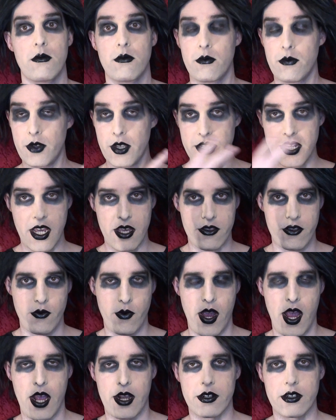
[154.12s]
the
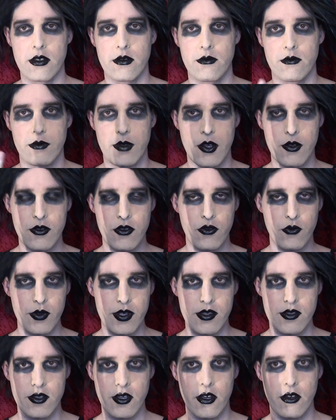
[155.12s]
Tesseract. There's 3
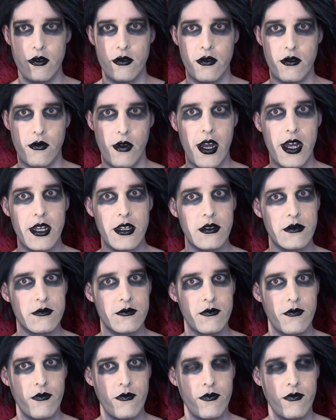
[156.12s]
stones, right?
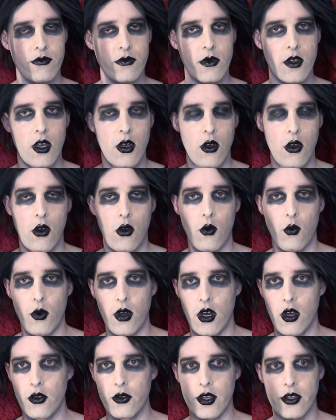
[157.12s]

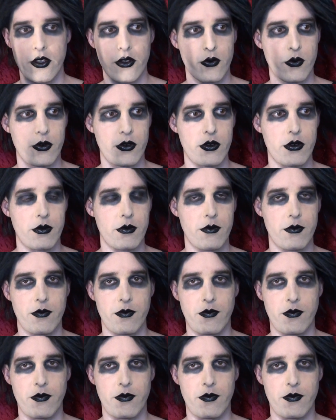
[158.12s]
Well, then there were